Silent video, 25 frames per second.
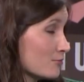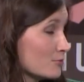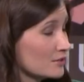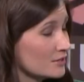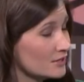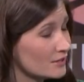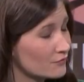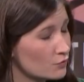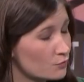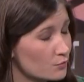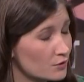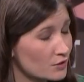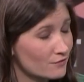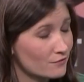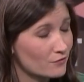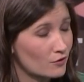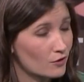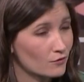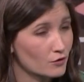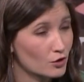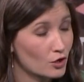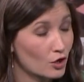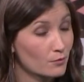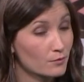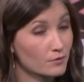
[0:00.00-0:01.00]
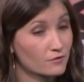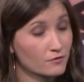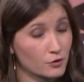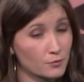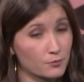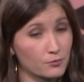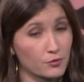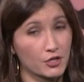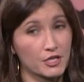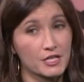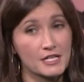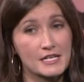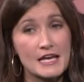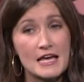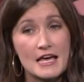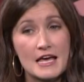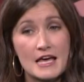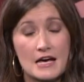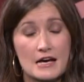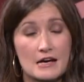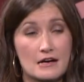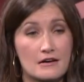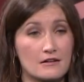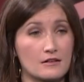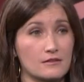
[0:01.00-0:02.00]
We leave a big carbon footprint.
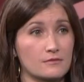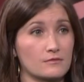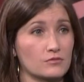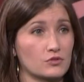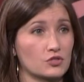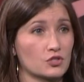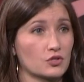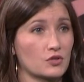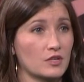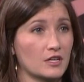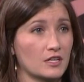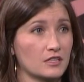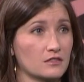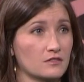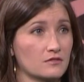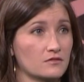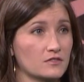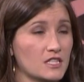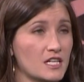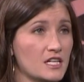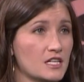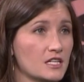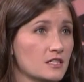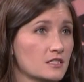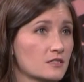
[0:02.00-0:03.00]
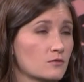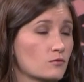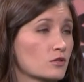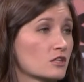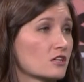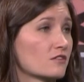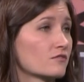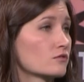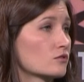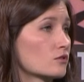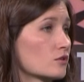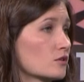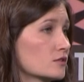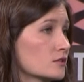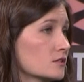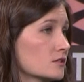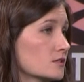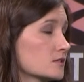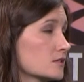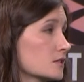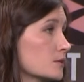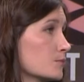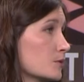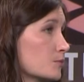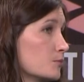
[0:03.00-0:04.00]
Um, so kind of taking what I've learned and
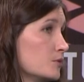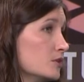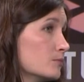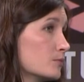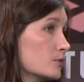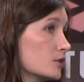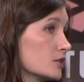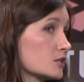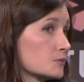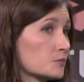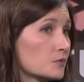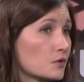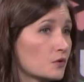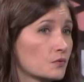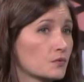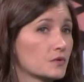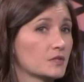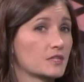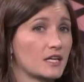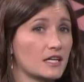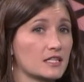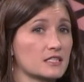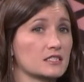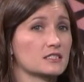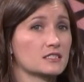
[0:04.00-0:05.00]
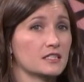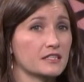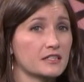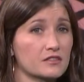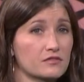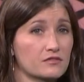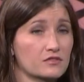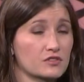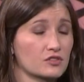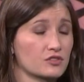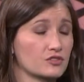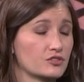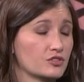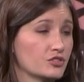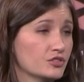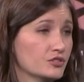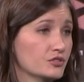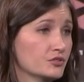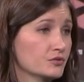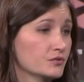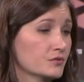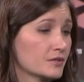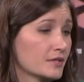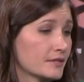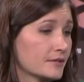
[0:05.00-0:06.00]
some of the people I spoke with at Stanford
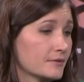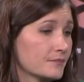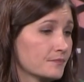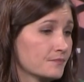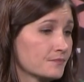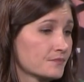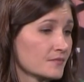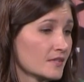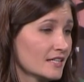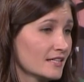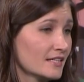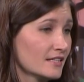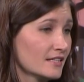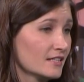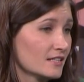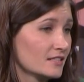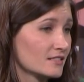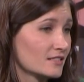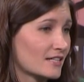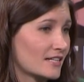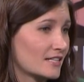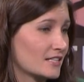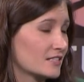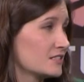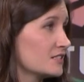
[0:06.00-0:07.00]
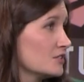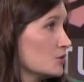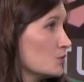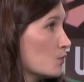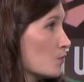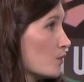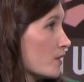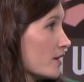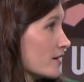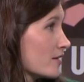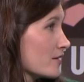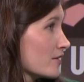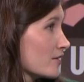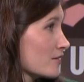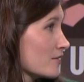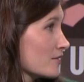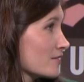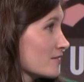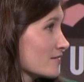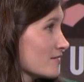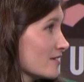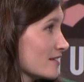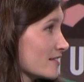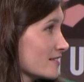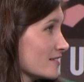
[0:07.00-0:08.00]
to, um, to kind of see where,
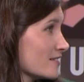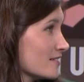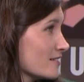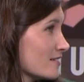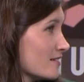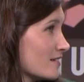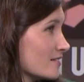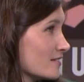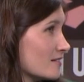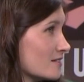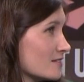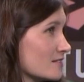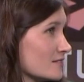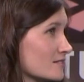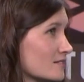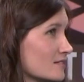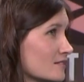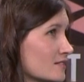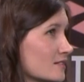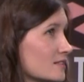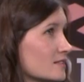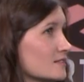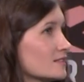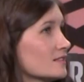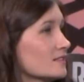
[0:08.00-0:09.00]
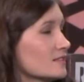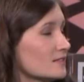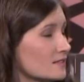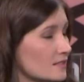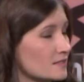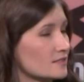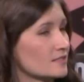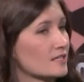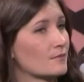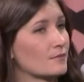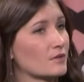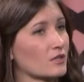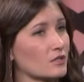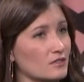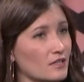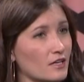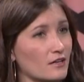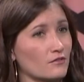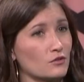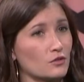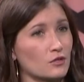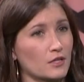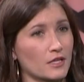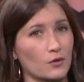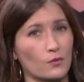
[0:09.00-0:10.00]
like on a systemic
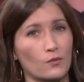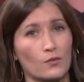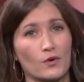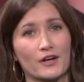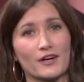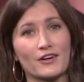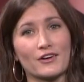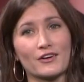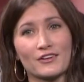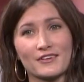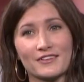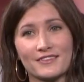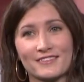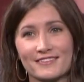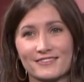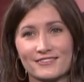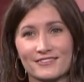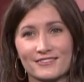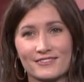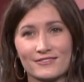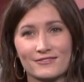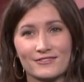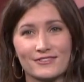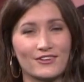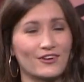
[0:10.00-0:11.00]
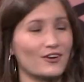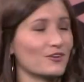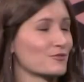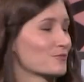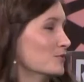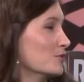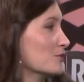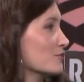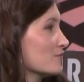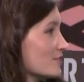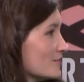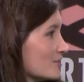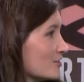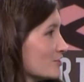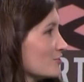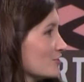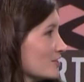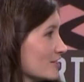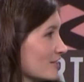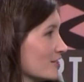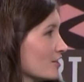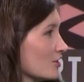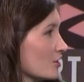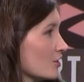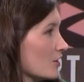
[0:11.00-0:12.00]
level, like where the automotive industry
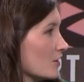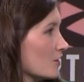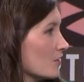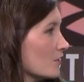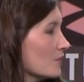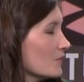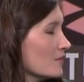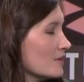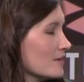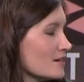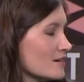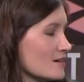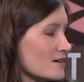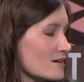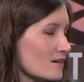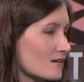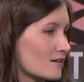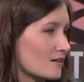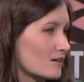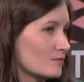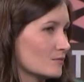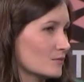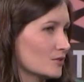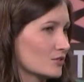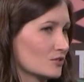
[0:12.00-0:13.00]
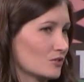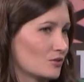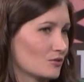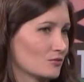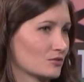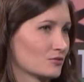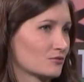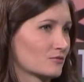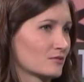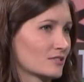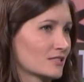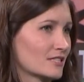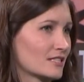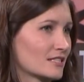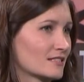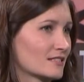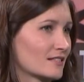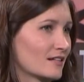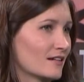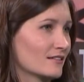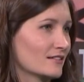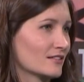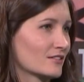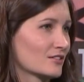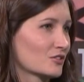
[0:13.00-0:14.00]
can go um, is always really
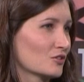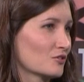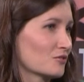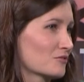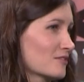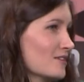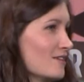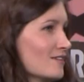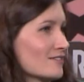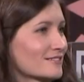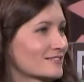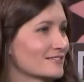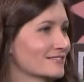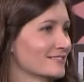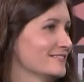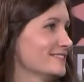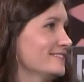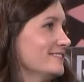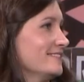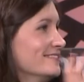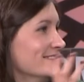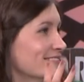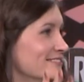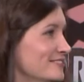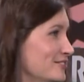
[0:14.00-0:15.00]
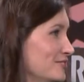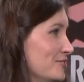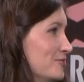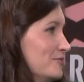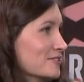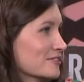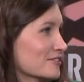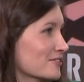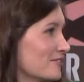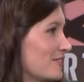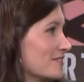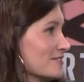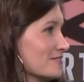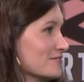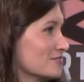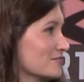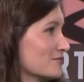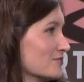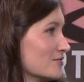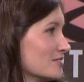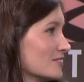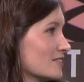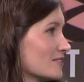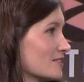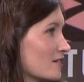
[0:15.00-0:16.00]
exciting. So constantly doing a lot of
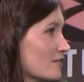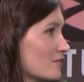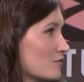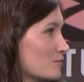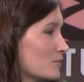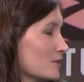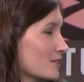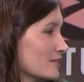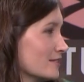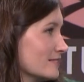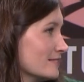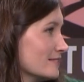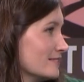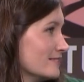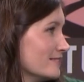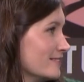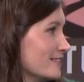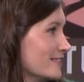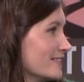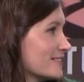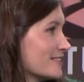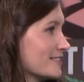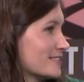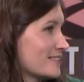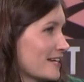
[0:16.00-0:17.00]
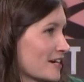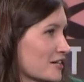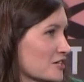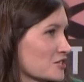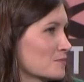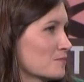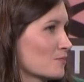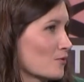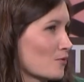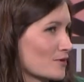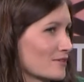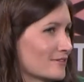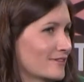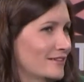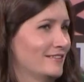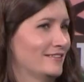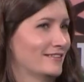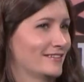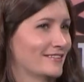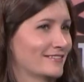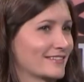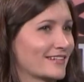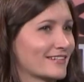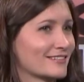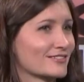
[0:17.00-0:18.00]
different yeah. stuff, but it is a tech sport, and I
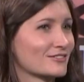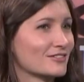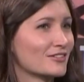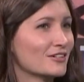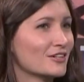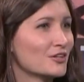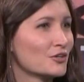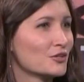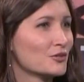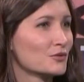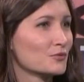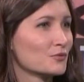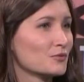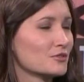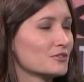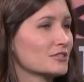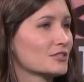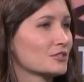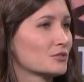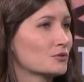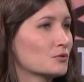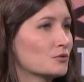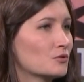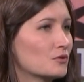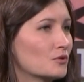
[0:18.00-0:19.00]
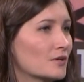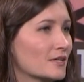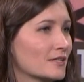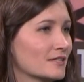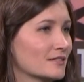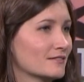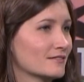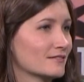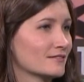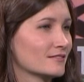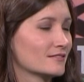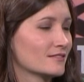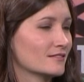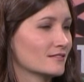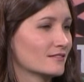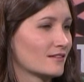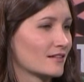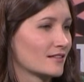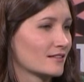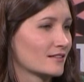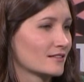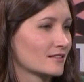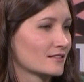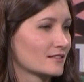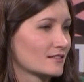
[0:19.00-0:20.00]
think that's really cool and I
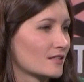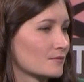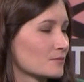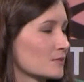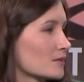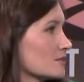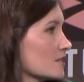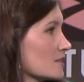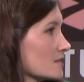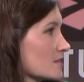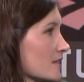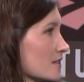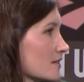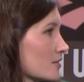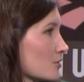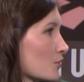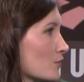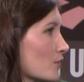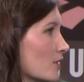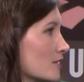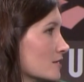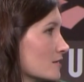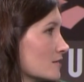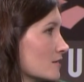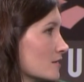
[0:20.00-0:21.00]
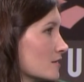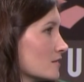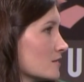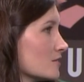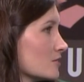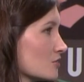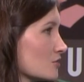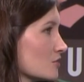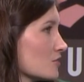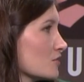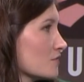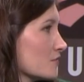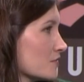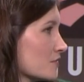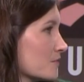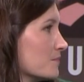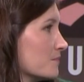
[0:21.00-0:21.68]
think it sometimes doesn't get the credit that it deserves.